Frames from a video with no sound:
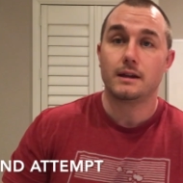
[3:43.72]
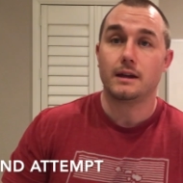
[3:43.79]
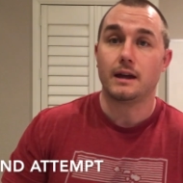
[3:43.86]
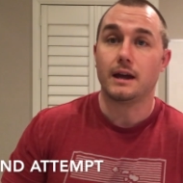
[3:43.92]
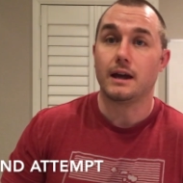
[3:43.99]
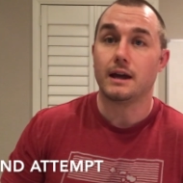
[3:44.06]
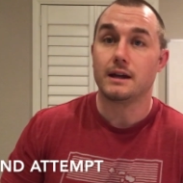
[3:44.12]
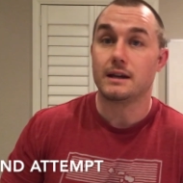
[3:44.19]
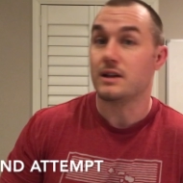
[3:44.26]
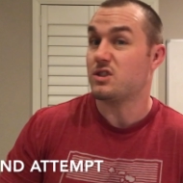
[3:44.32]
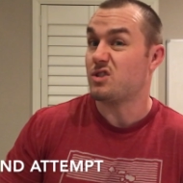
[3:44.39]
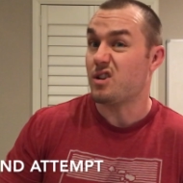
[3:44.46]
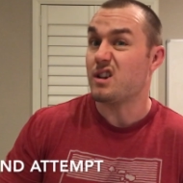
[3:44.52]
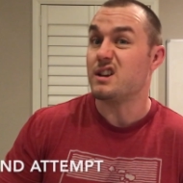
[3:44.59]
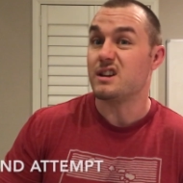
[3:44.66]
And I
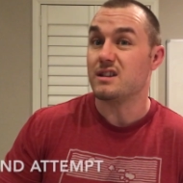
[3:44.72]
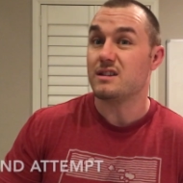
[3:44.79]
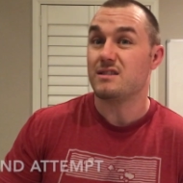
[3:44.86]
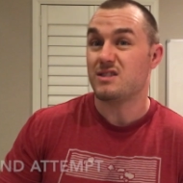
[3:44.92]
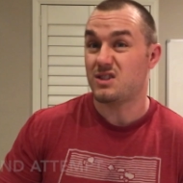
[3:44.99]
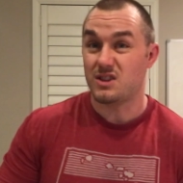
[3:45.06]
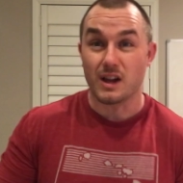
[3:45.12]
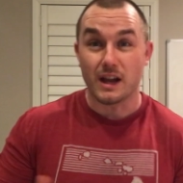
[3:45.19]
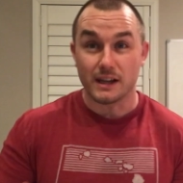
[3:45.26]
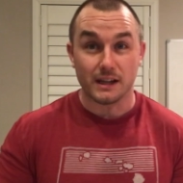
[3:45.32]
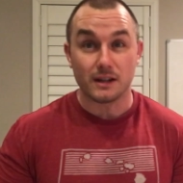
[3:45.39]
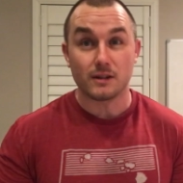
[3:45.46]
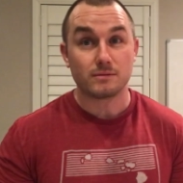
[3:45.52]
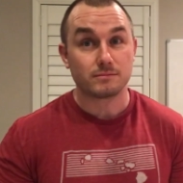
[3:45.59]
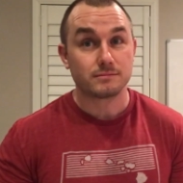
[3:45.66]
started
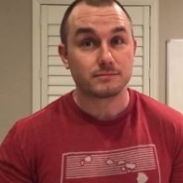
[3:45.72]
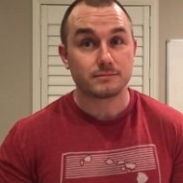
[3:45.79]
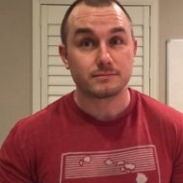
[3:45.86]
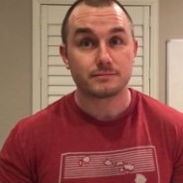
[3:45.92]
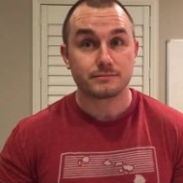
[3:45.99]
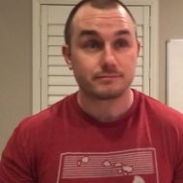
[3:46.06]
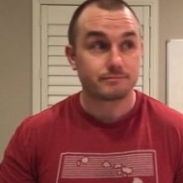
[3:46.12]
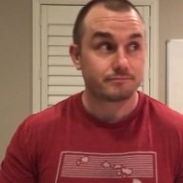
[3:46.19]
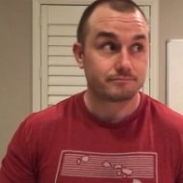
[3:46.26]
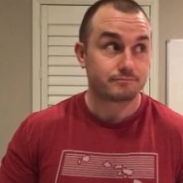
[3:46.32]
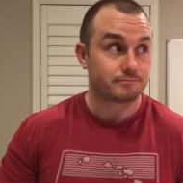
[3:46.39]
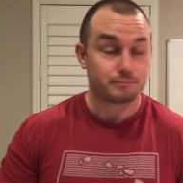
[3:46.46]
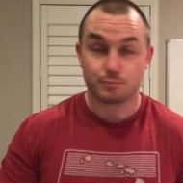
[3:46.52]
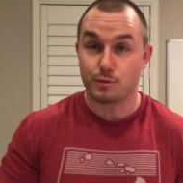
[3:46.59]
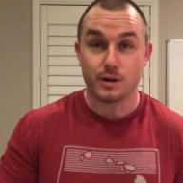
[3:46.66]
studying
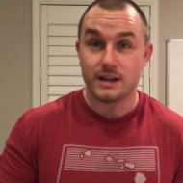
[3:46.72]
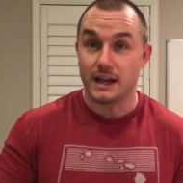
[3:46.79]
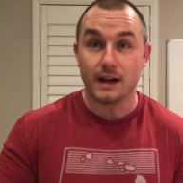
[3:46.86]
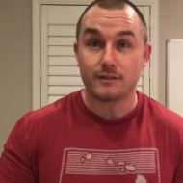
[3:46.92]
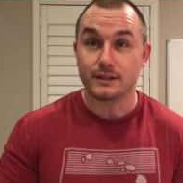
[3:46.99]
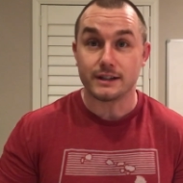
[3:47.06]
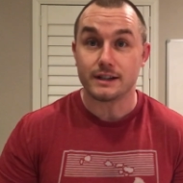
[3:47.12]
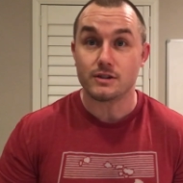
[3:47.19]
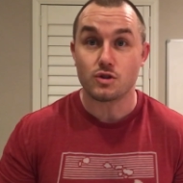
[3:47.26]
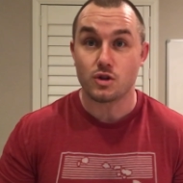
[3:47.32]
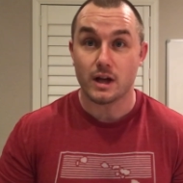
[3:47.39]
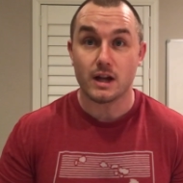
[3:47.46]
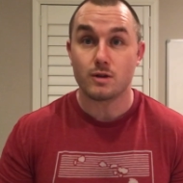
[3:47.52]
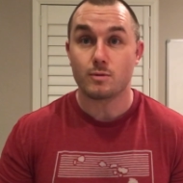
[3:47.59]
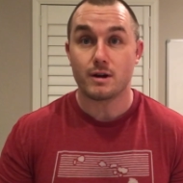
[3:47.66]
pretty heavily
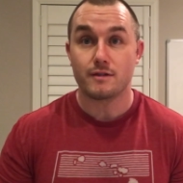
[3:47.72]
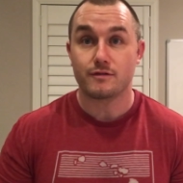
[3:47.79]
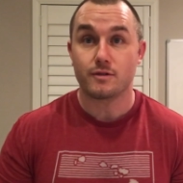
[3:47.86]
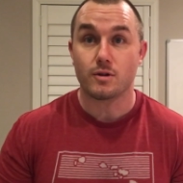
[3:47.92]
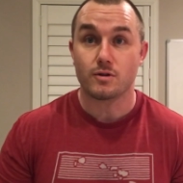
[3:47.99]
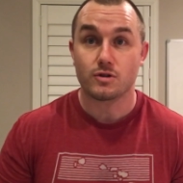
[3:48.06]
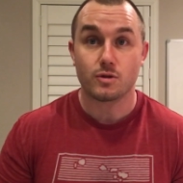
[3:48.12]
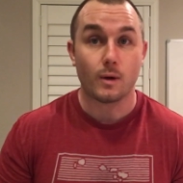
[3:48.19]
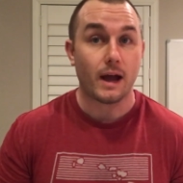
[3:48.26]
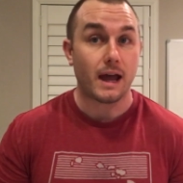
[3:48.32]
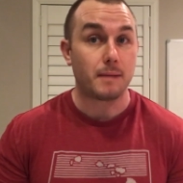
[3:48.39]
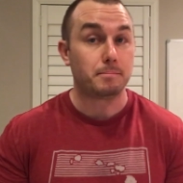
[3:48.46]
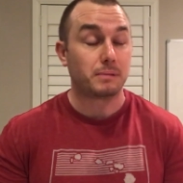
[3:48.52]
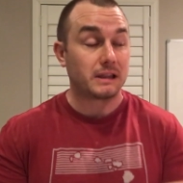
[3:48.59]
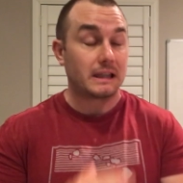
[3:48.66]
January first. So I
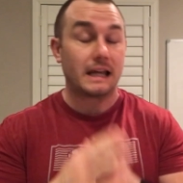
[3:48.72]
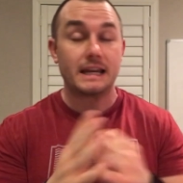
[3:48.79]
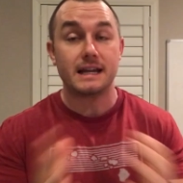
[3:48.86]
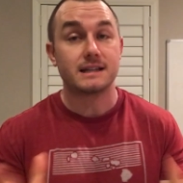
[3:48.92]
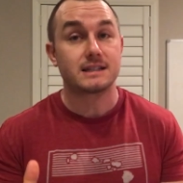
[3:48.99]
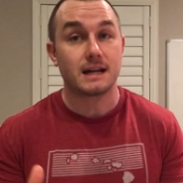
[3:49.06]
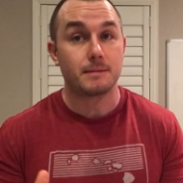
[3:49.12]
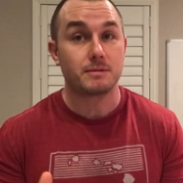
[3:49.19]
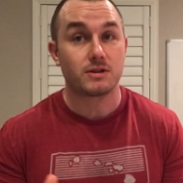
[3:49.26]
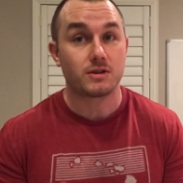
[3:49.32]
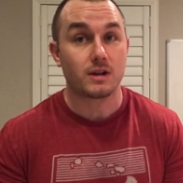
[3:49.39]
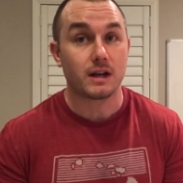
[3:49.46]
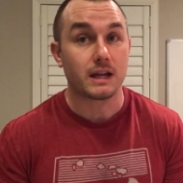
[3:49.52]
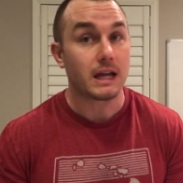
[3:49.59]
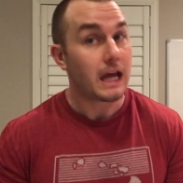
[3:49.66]
had plenty of time to
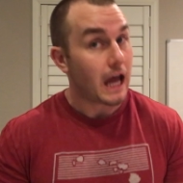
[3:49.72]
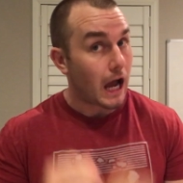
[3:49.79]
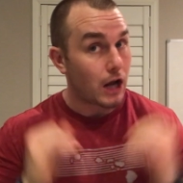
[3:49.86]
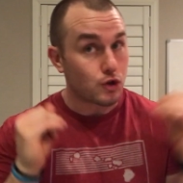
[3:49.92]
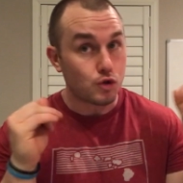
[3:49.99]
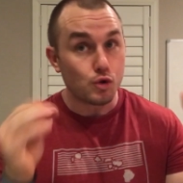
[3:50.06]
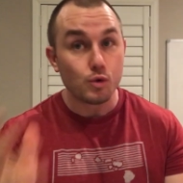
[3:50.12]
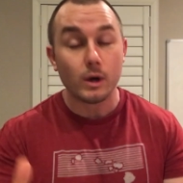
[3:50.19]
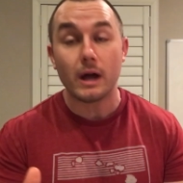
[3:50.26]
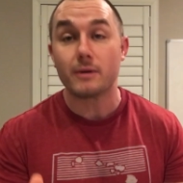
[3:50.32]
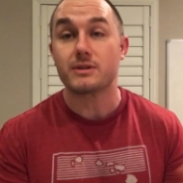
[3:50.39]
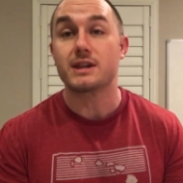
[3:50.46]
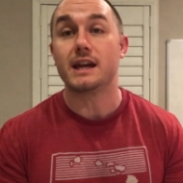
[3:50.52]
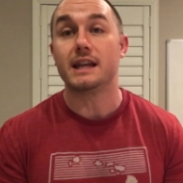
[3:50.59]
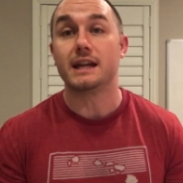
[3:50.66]
study. I knew what I was
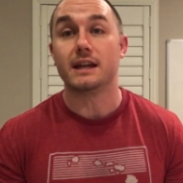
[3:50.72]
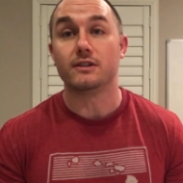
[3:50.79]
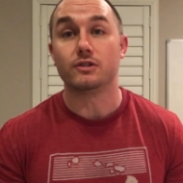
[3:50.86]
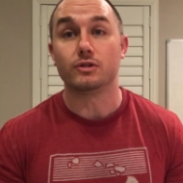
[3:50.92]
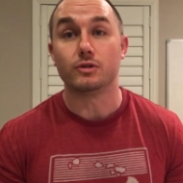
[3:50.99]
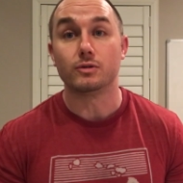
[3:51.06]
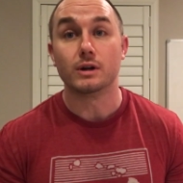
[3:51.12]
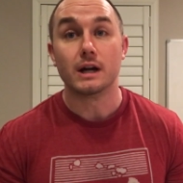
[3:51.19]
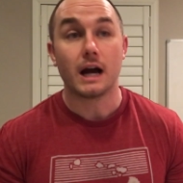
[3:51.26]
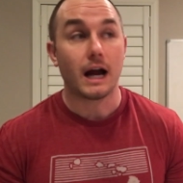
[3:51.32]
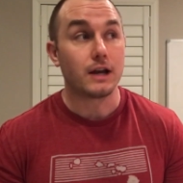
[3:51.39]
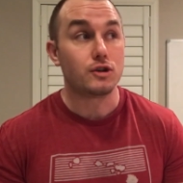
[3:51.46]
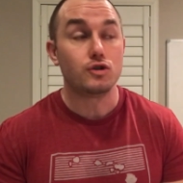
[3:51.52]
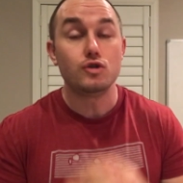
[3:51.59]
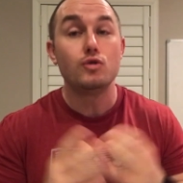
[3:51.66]
getting into. I
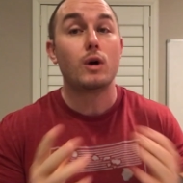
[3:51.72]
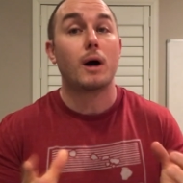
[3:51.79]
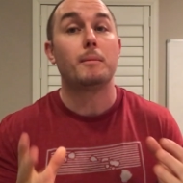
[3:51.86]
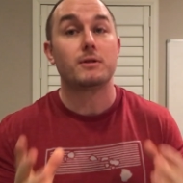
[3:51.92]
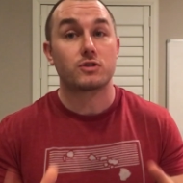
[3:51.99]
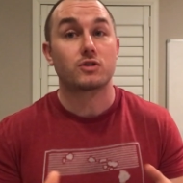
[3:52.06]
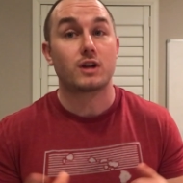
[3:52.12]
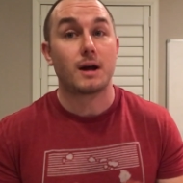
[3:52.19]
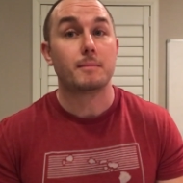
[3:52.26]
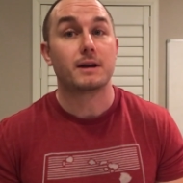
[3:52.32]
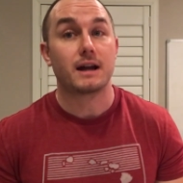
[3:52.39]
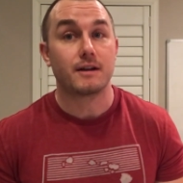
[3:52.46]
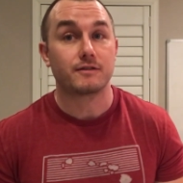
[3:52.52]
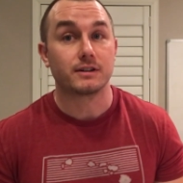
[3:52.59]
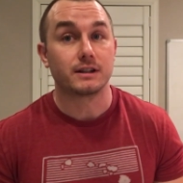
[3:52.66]
knew how much time I'd
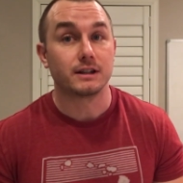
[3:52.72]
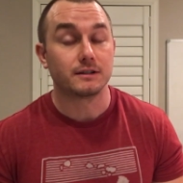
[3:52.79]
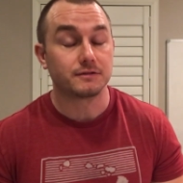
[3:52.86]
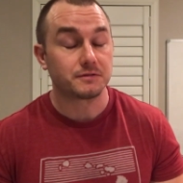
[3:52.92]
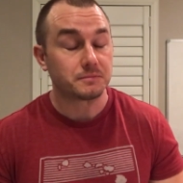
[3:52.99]
have to give.